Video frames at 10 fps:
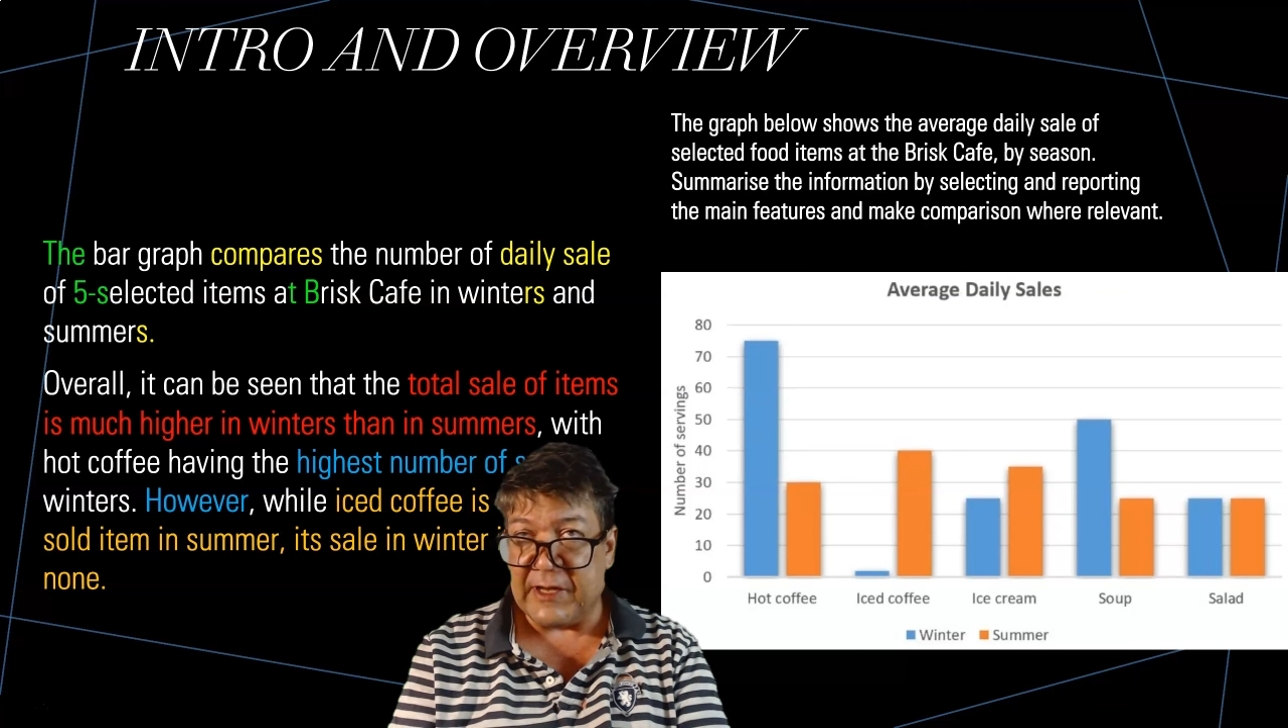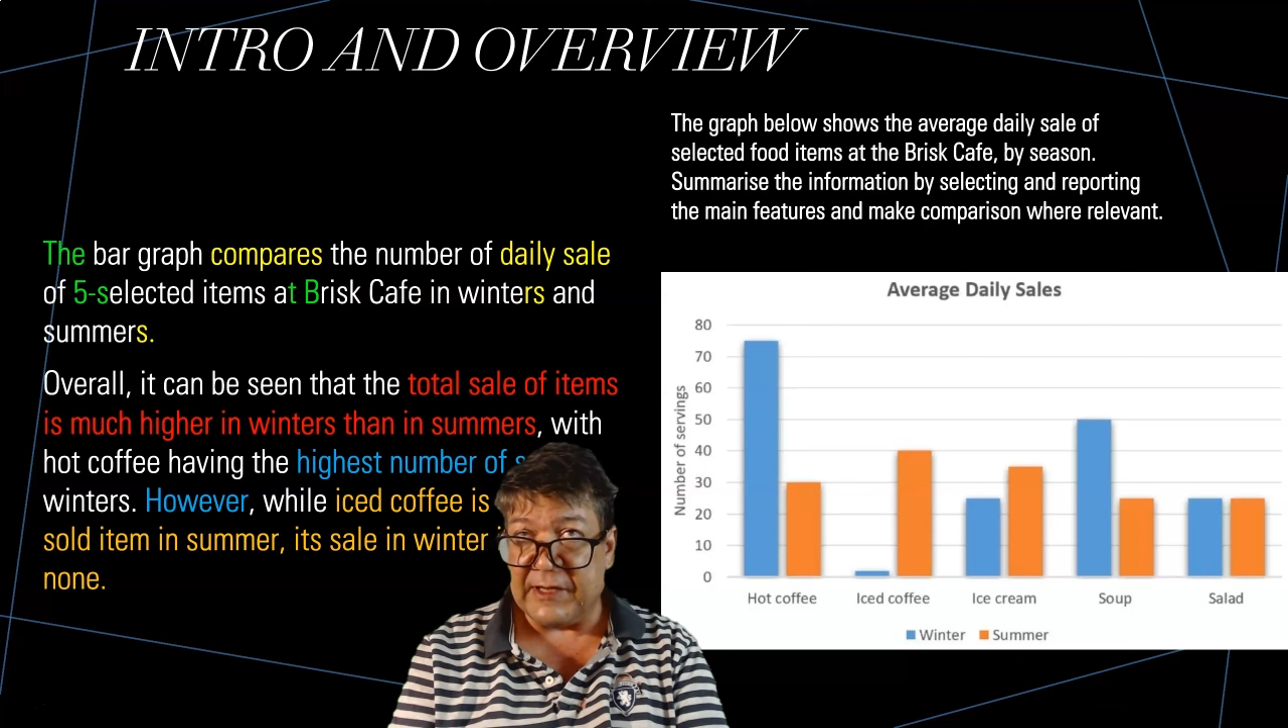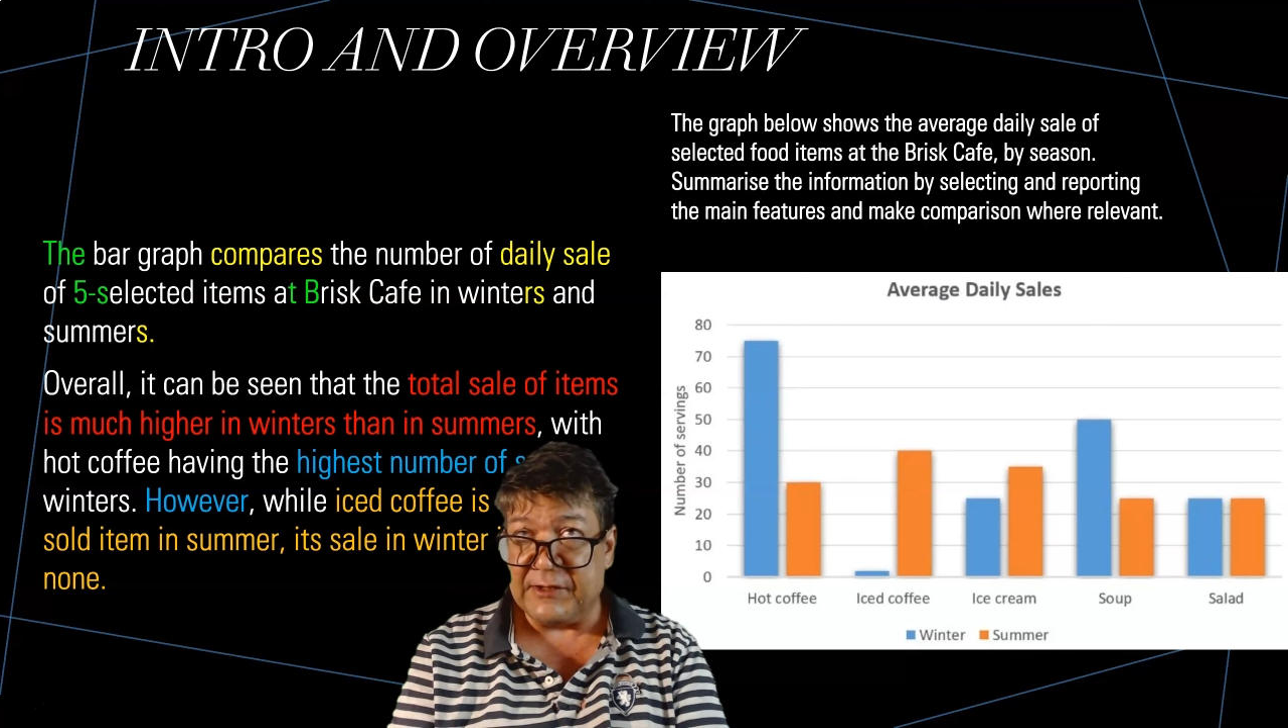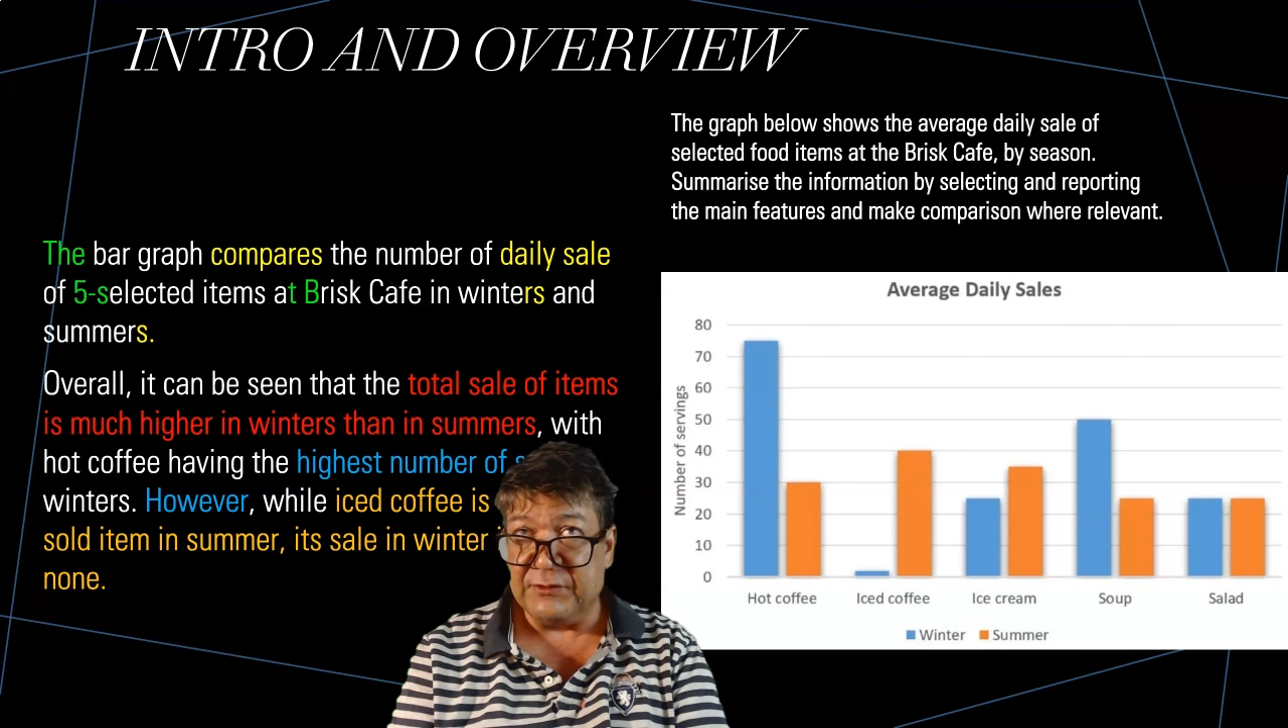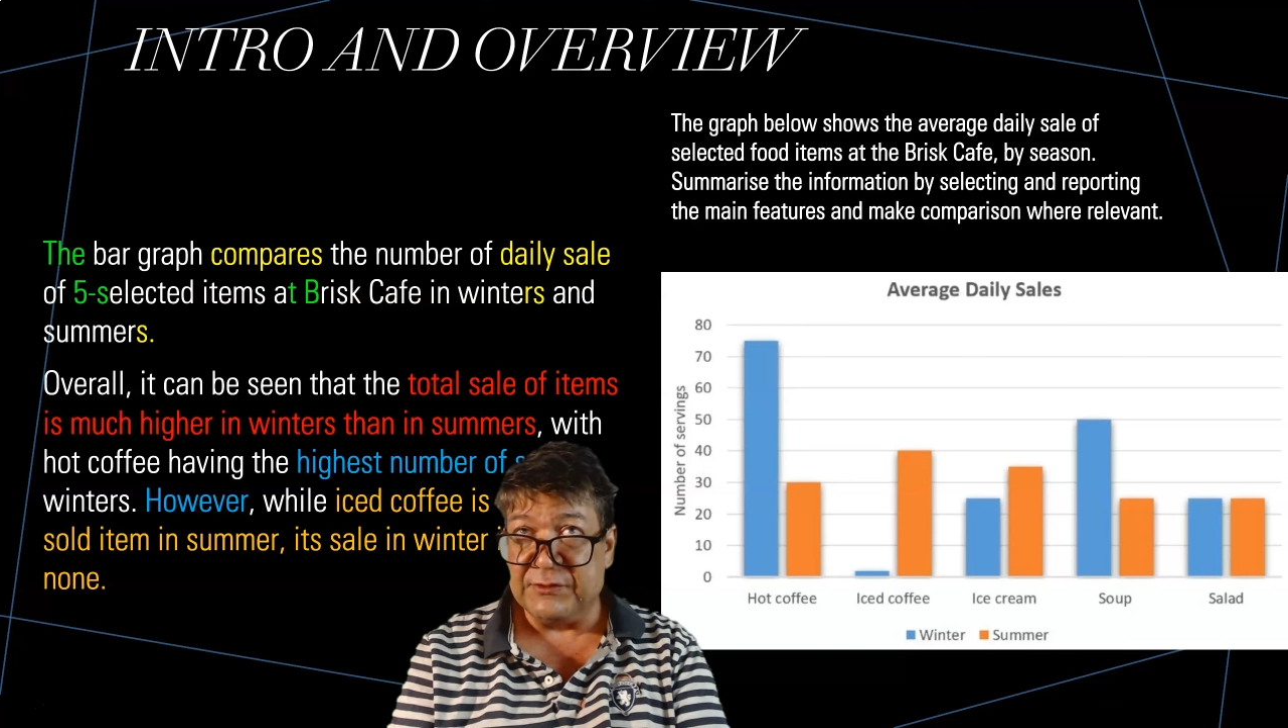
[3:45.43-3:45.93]

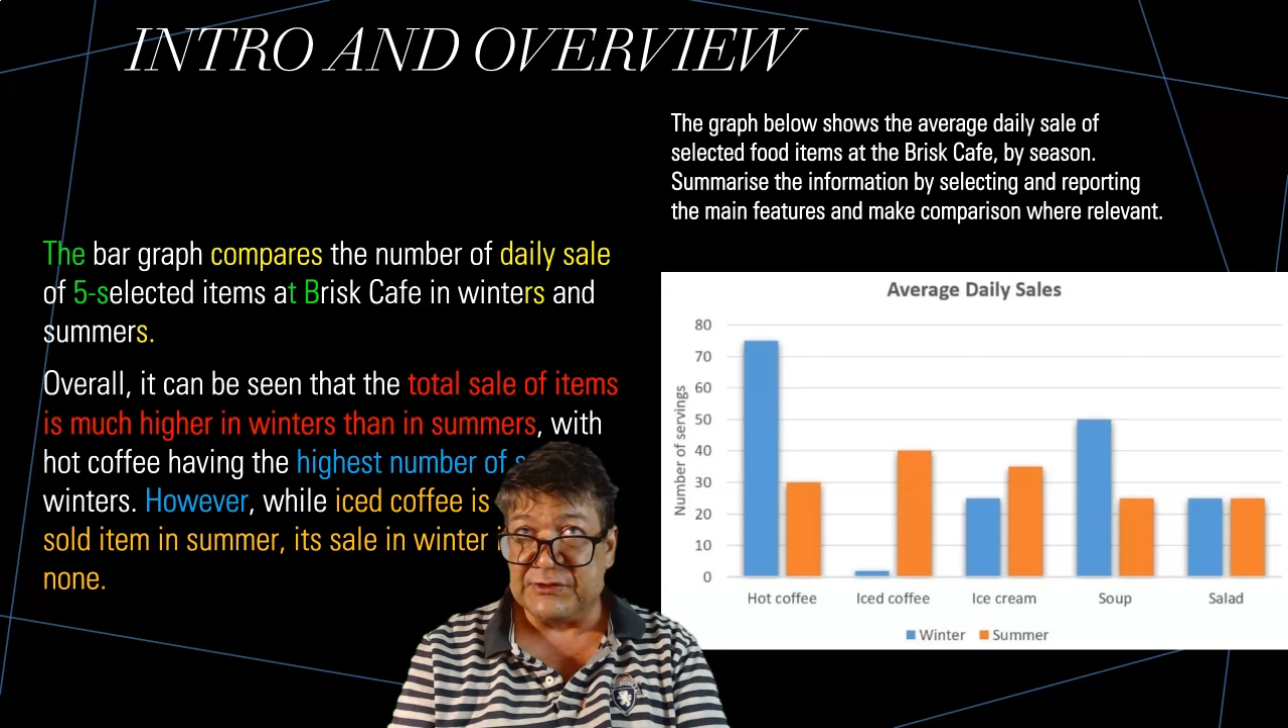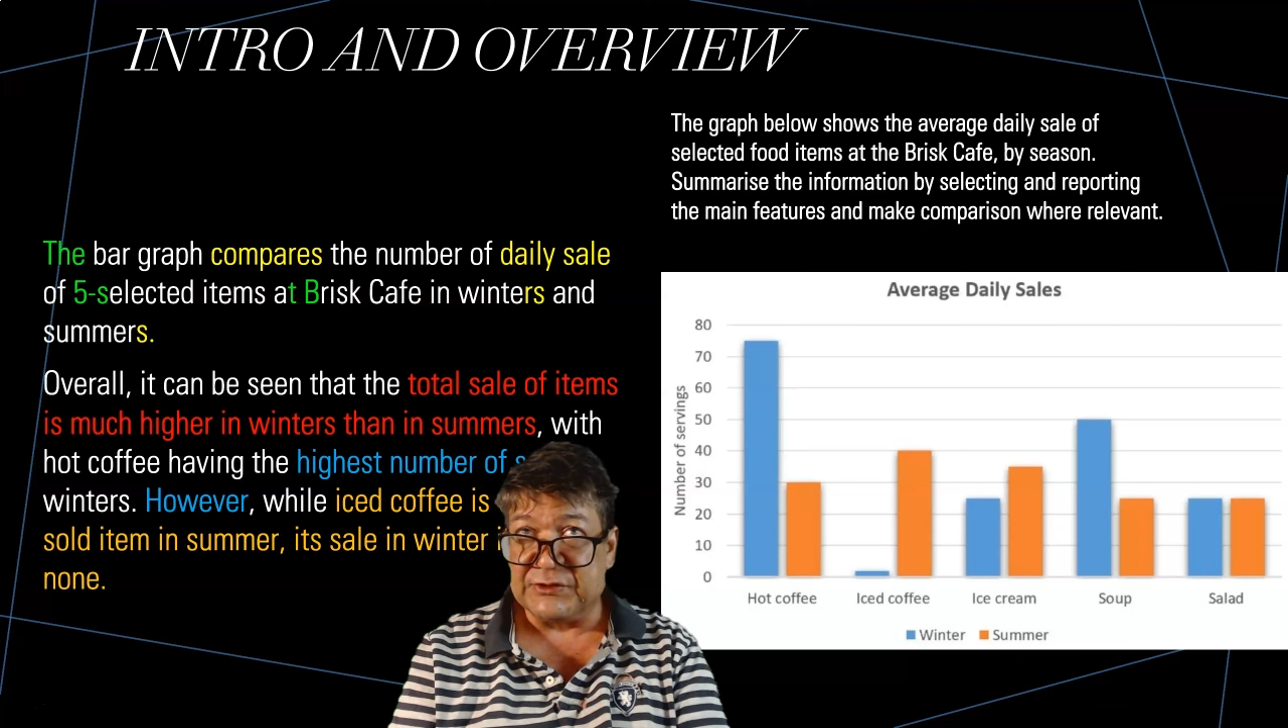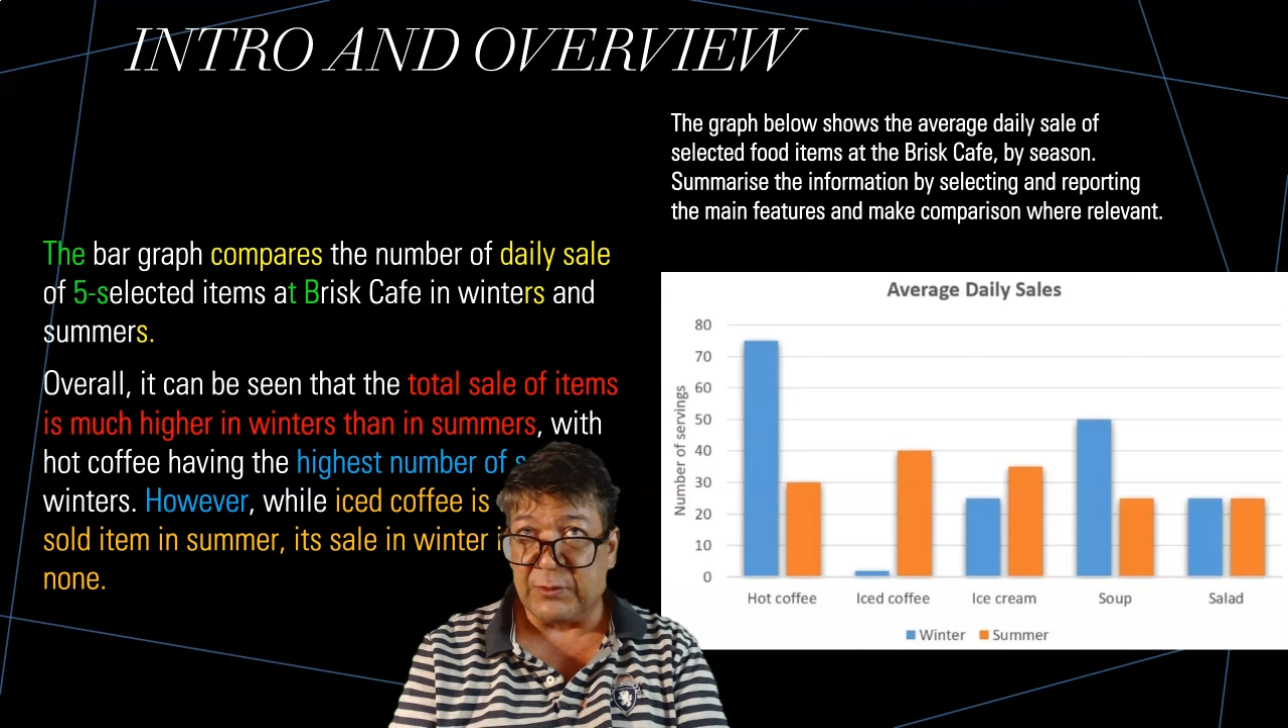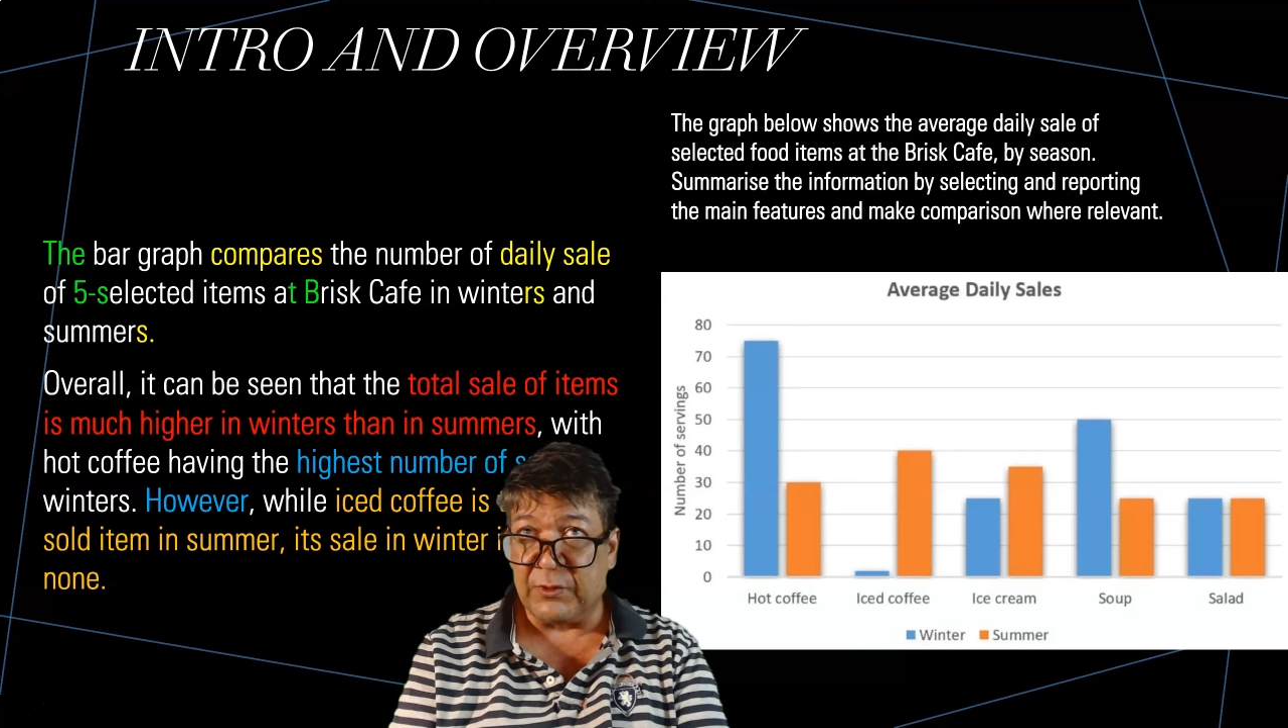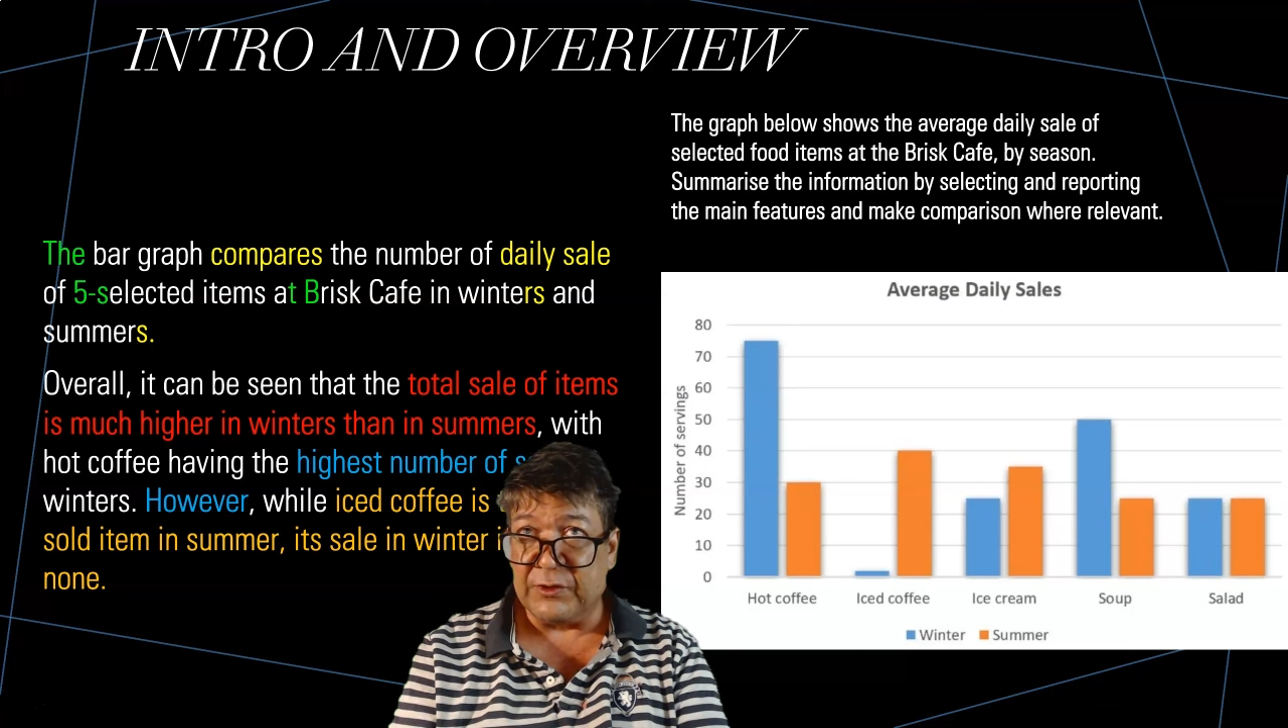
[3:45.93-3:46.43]
uses the
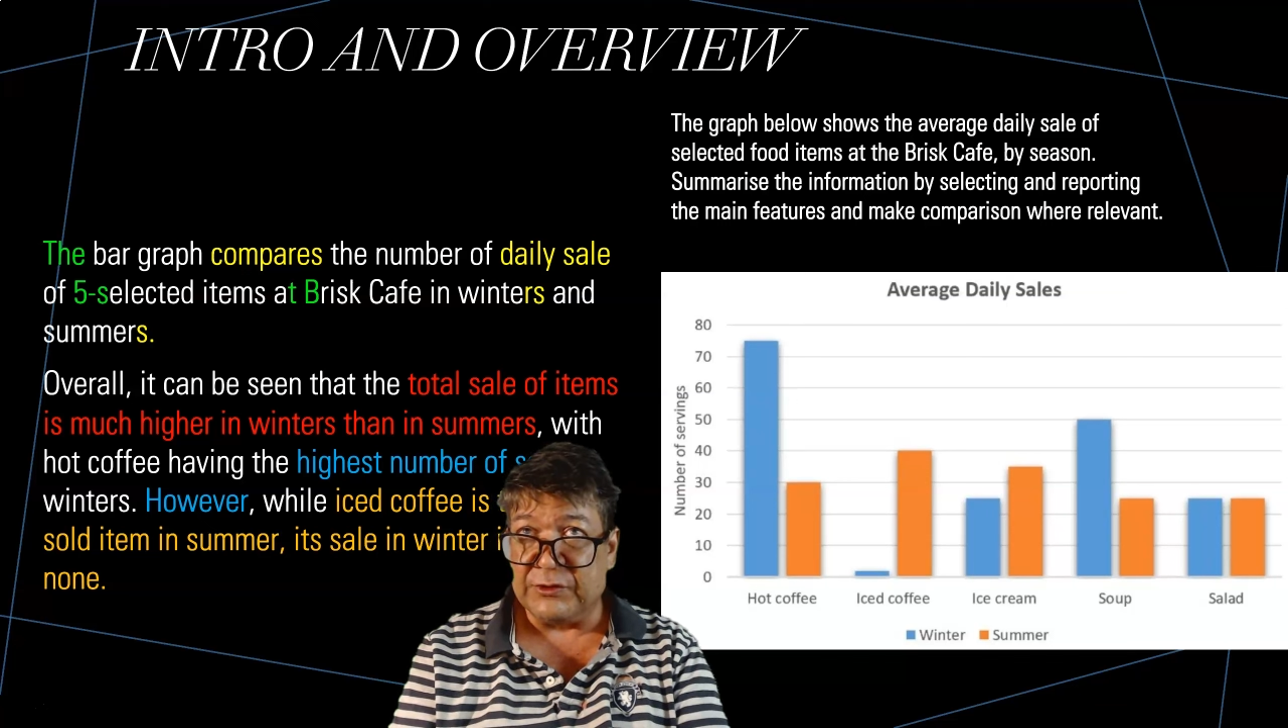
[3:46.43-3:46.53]
word